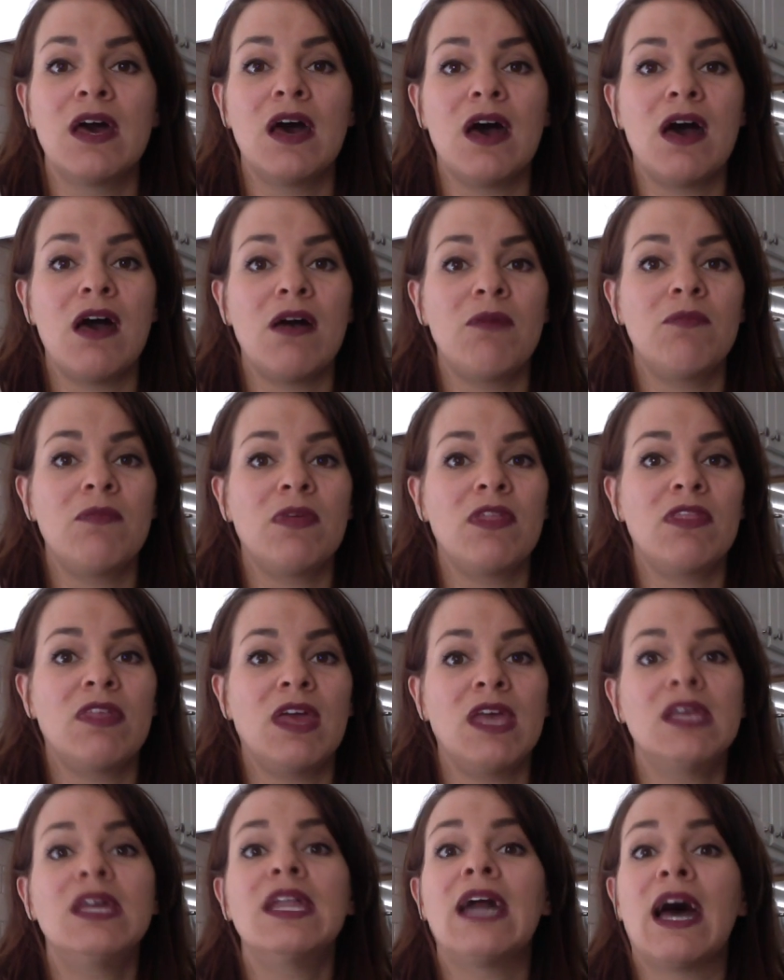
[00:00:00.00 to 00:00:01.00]

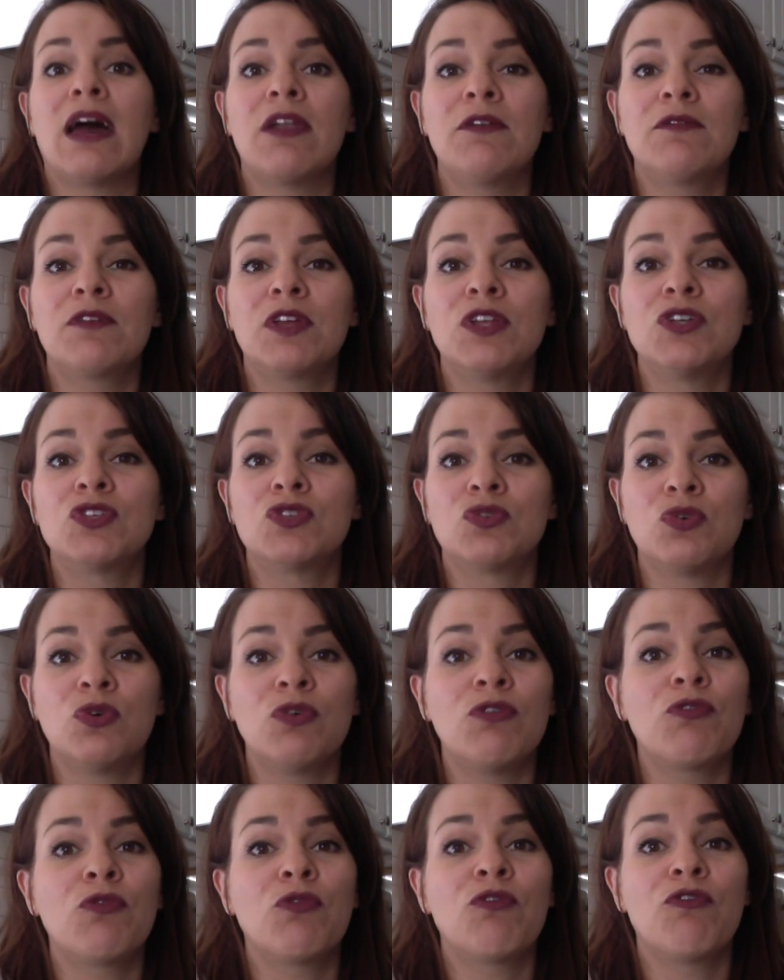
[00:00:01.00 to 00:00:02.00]
They get out of
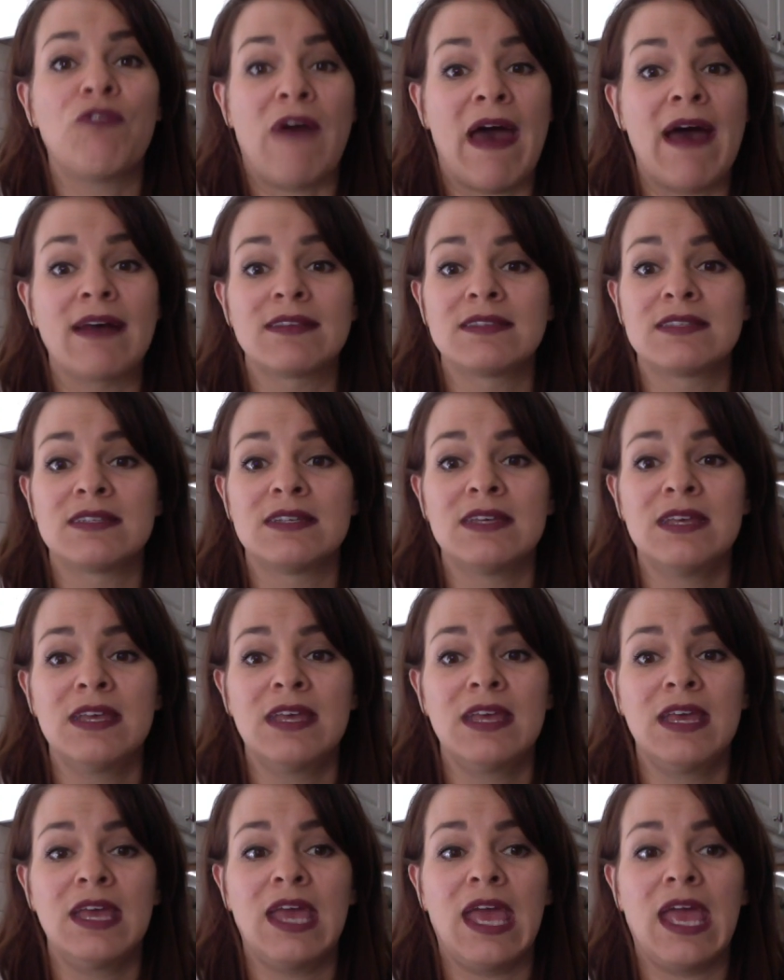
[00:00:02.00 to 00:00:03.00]
control fast.
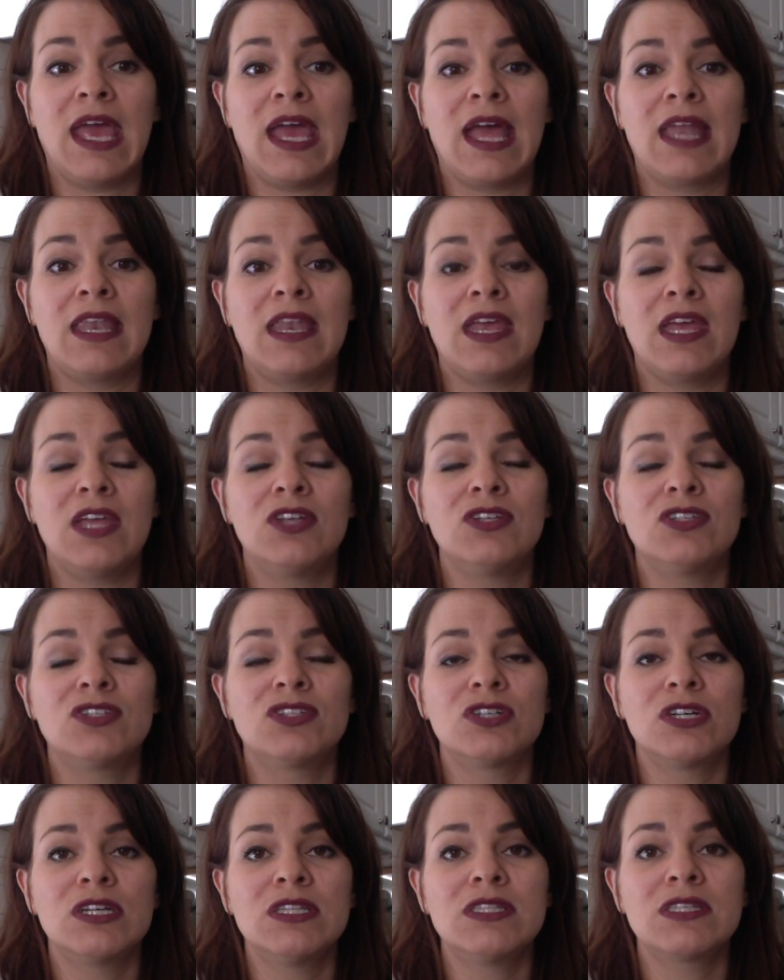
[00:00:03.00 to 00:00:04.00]
And
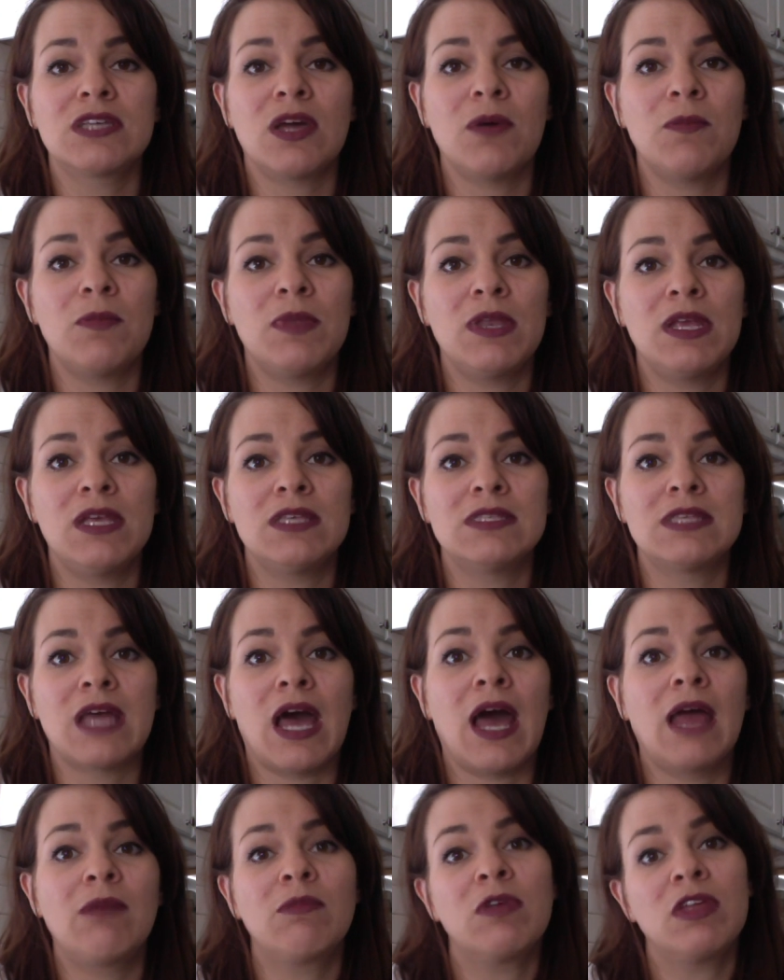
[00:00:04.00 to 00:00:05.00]
insurance companies,
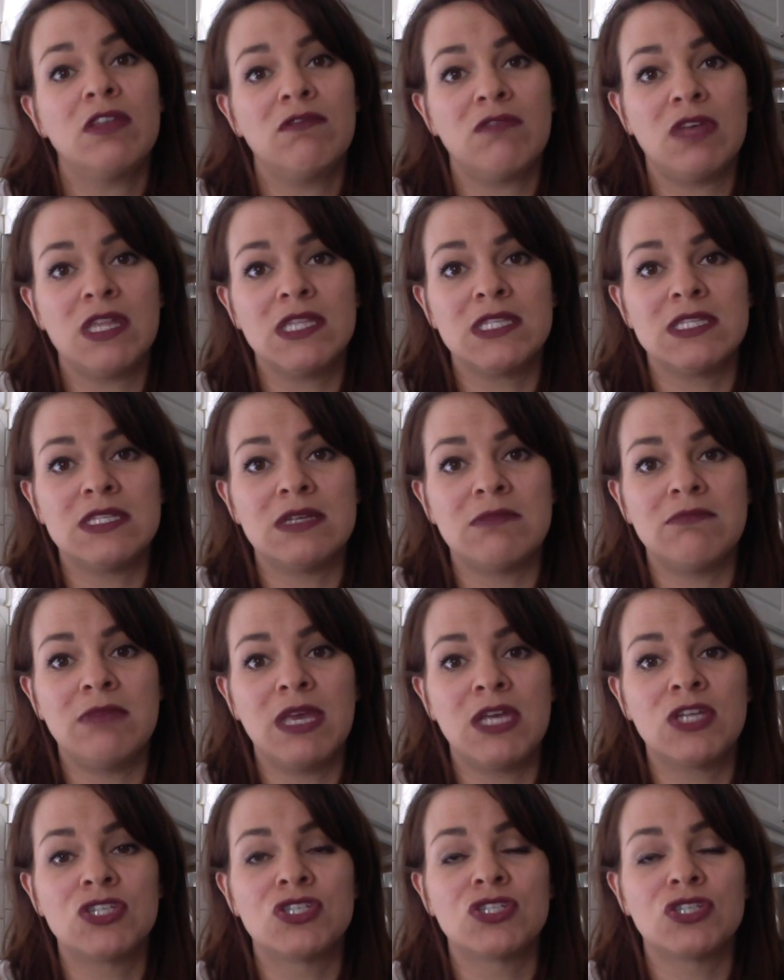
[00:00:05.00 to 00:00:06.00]
I'm convinced,
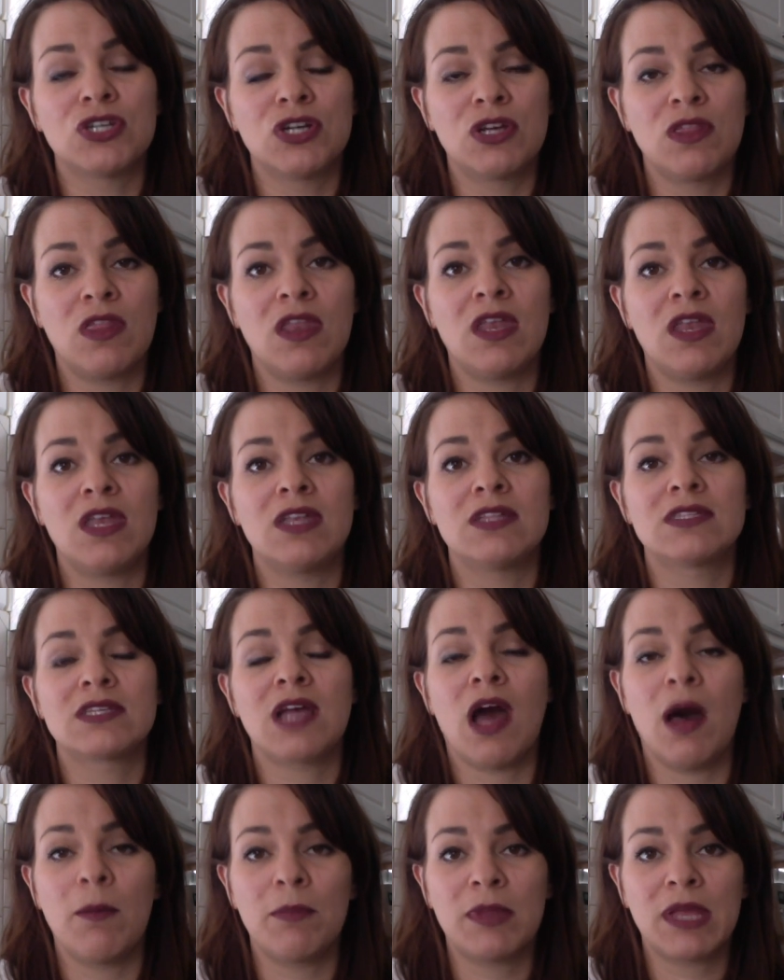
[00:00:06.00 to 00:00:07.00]
make sure that it is as
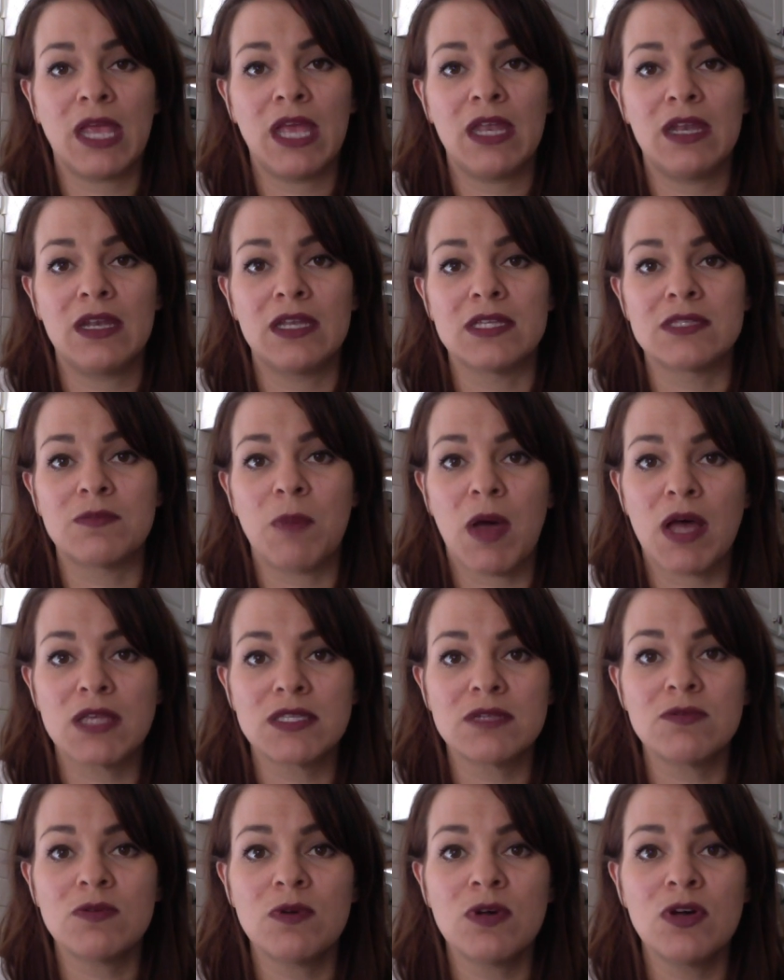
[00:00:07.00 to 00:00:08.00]
complicated as
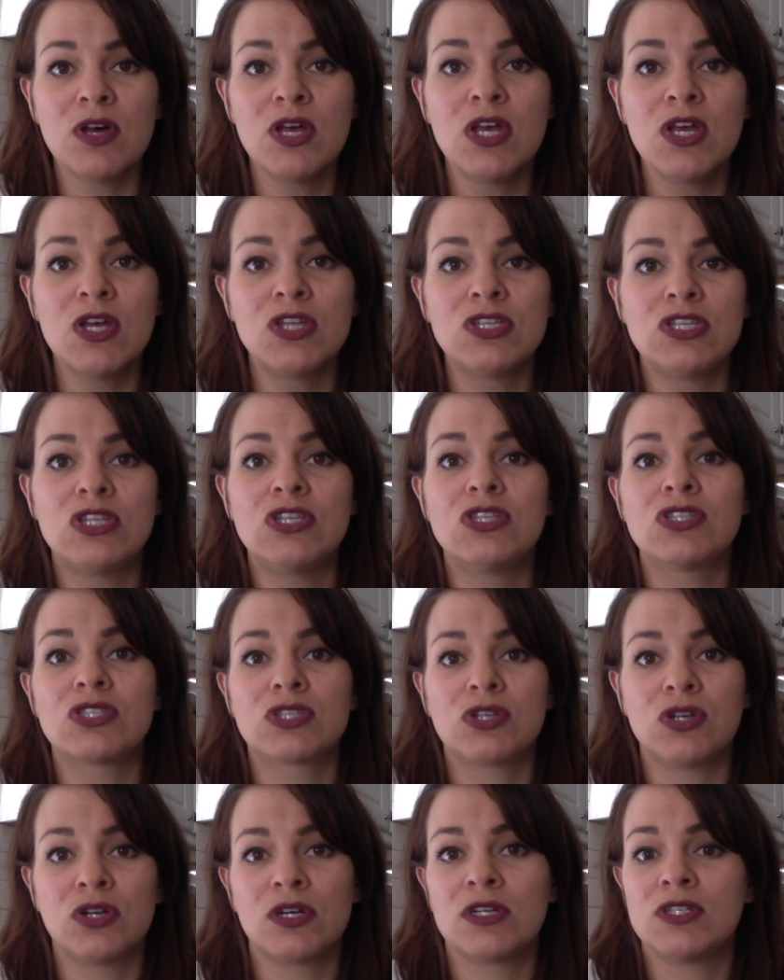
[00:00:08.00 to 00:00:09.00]
possible to
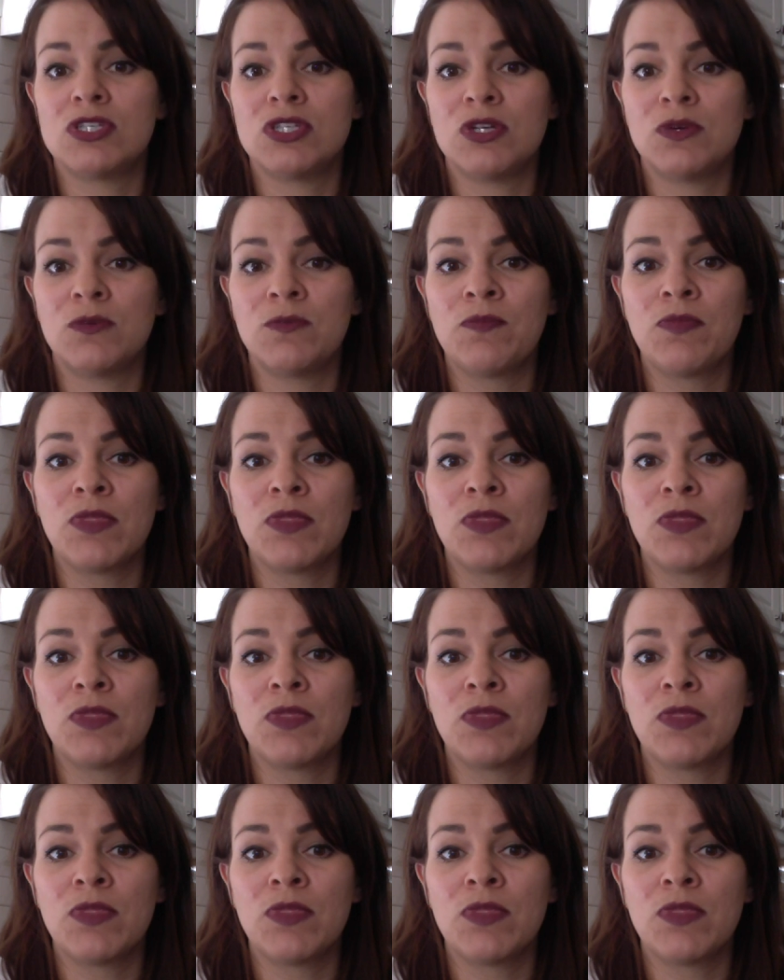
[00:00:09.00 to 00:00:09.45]
discourage you.